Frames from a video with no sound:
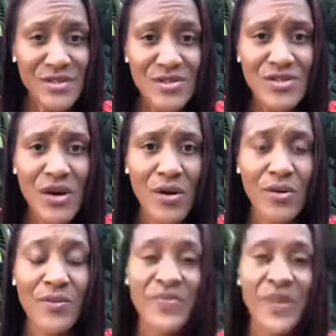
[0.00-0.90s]

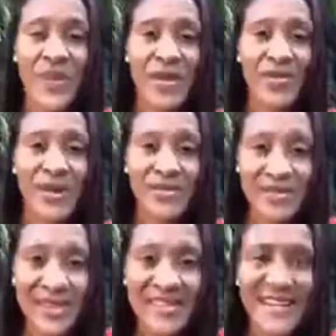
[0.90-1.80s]
So what I
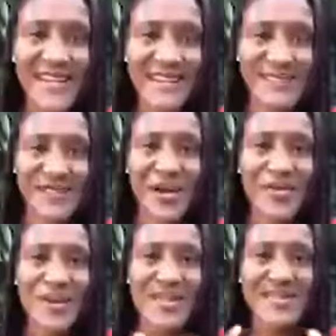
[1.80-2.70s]
realized
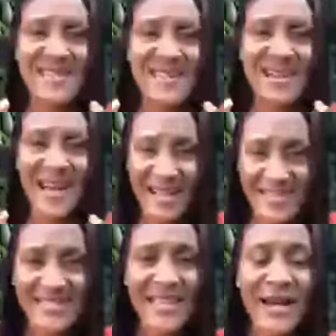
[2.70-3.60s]
was I
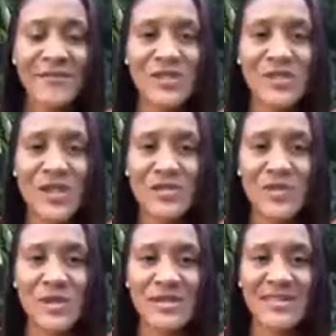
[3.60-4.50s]
didn't have 2 days
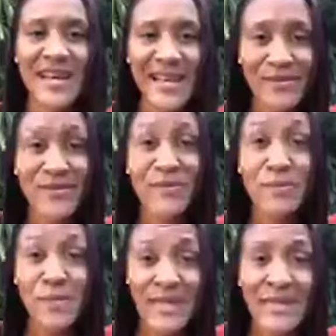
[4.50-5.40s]
booked, and I was
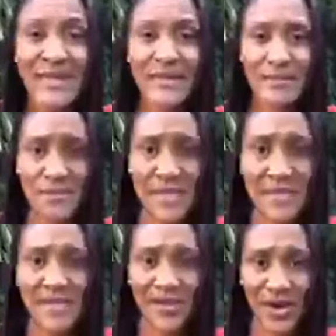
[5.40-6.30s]
making it
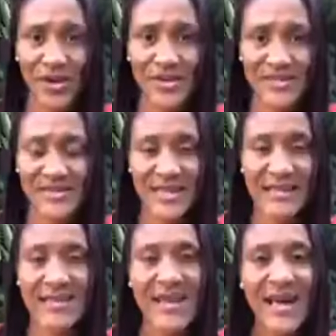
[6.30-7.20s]
mean all these
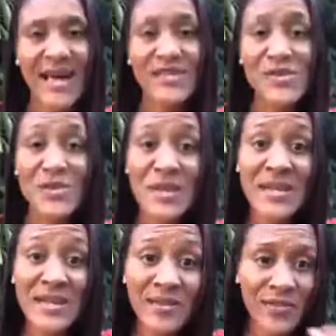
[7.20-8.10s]
things. And so I'm going to
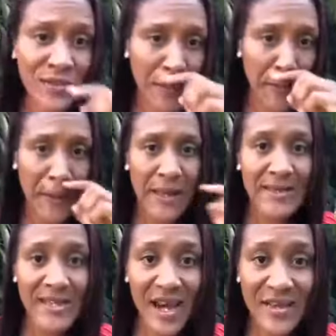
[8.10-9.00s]
give you
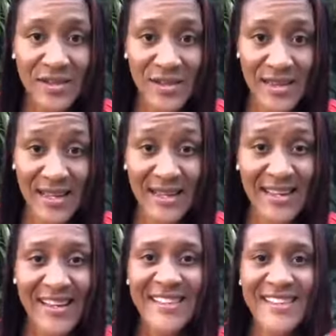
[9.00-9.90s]
the other thing
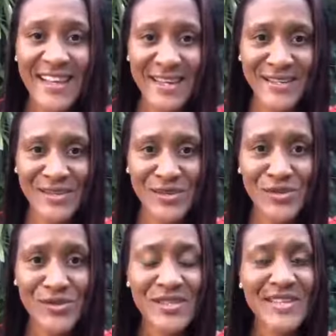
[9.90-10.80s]
that I
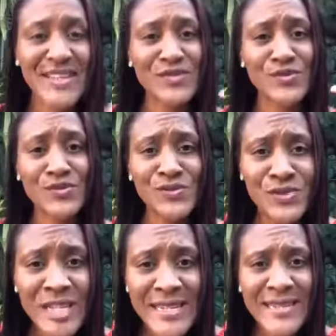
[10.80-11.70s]
use that's
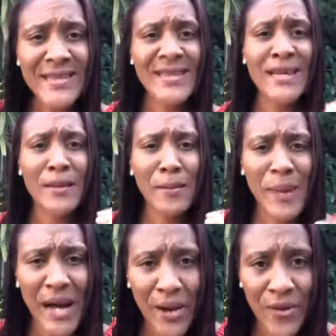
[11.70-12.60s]
really
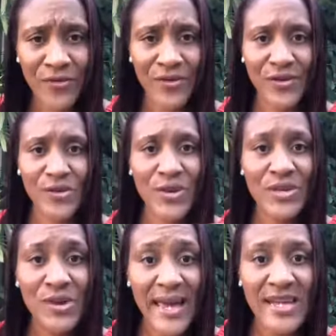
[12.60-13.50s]
powerful when
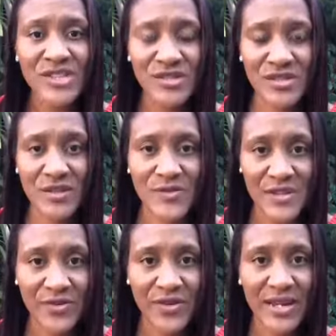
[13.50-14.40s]
you catch yourself
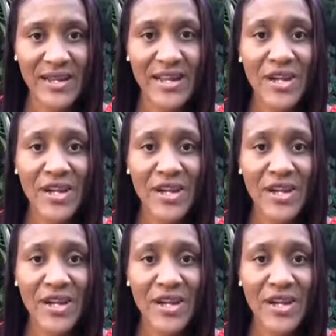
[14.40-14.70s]
suffering.